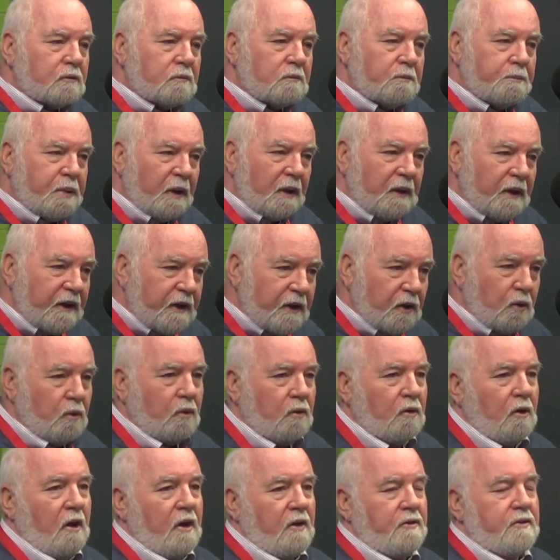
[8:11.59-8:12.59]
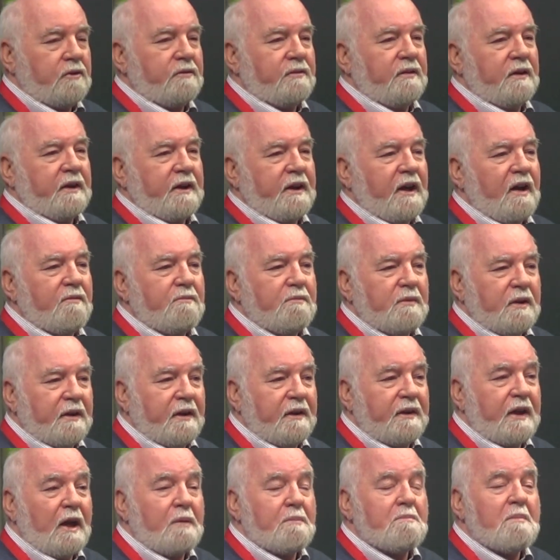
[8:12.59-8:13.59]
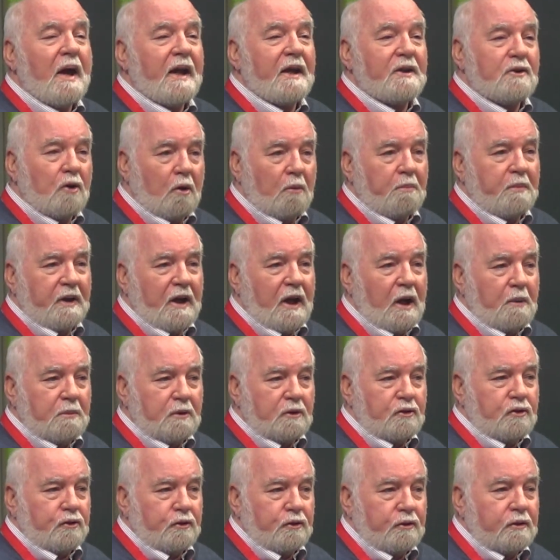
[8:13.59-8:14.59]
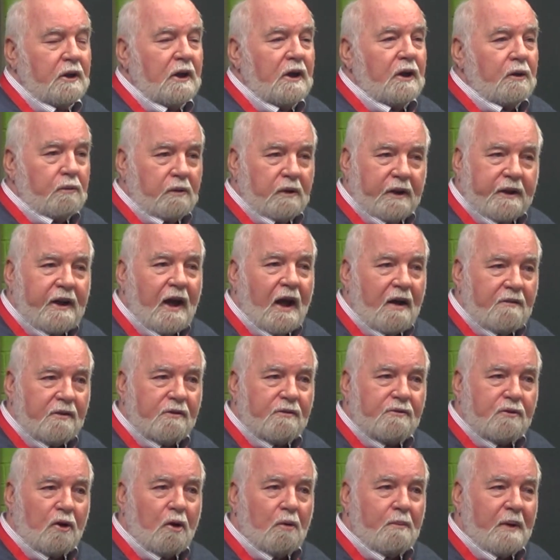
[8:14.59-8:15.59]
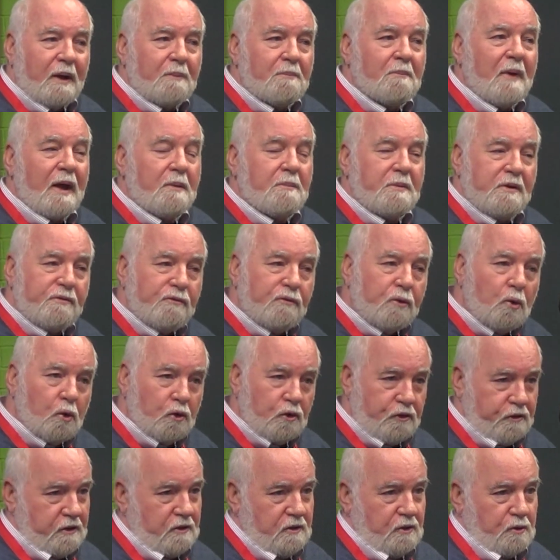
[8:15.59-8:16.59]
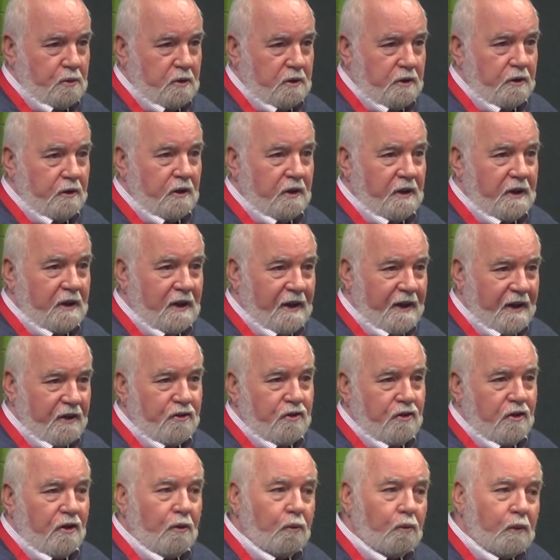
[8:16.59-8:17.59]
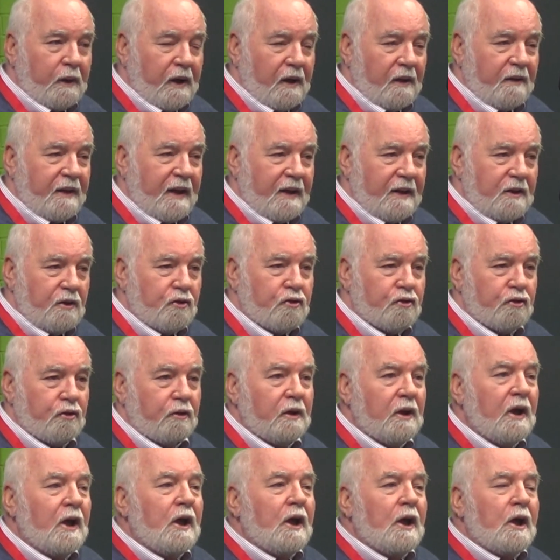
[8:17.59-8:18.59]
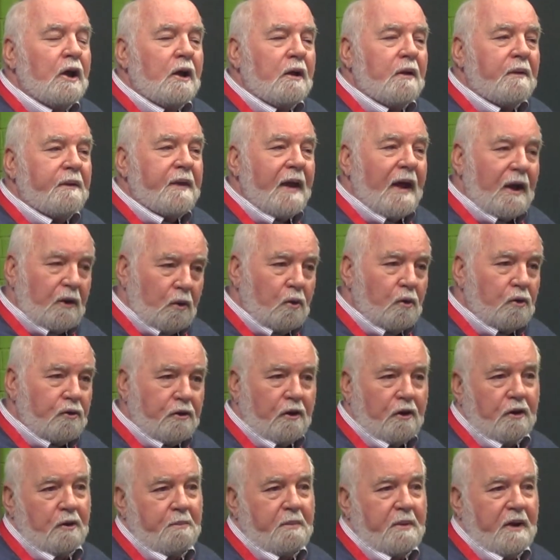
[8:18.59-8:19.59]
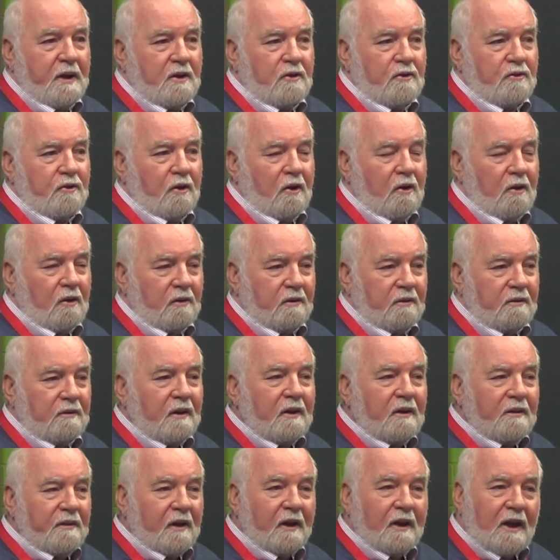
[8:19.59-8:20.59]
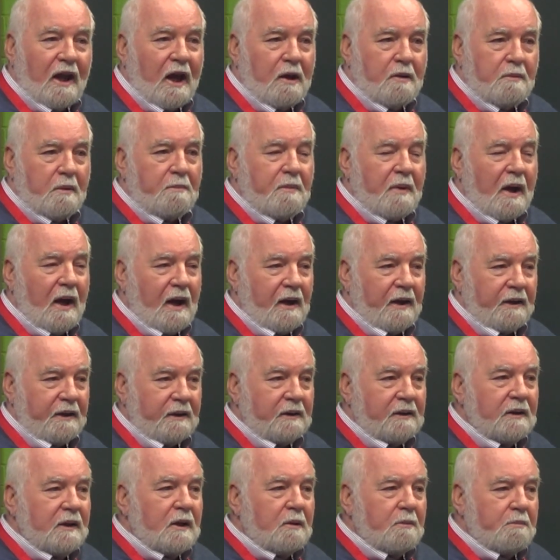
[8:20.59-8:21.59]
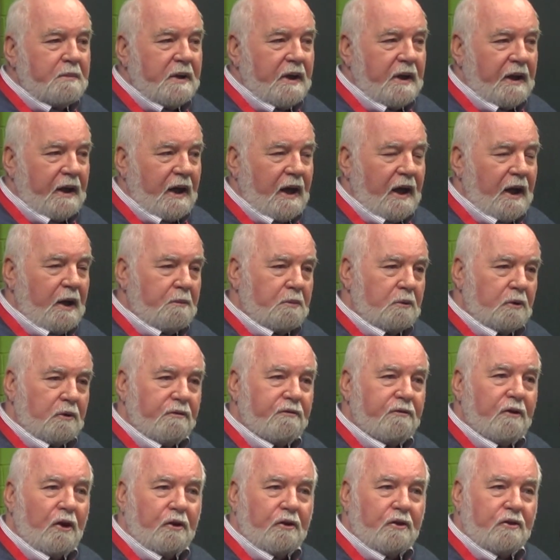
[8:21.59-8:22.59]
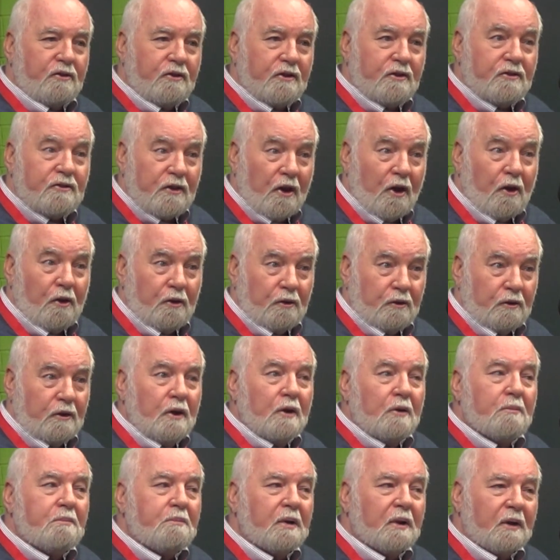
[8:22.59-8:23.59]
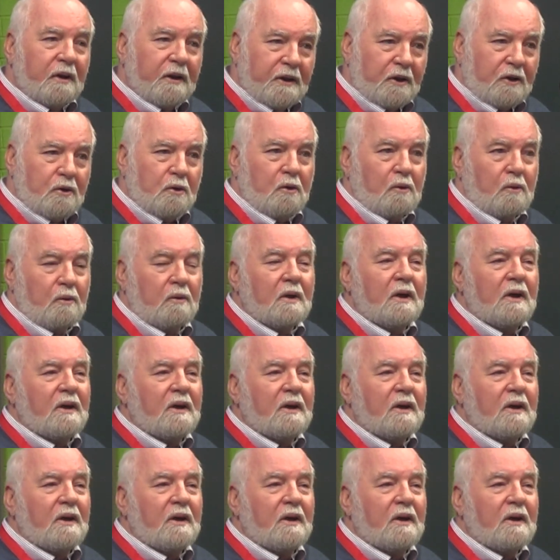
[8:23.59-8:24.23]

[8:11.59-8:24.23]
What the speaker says: political crisis for the government that they may not be able to recover from and may be forced into an early election around that issue. That also depends on the Labor Party being able to focus its own political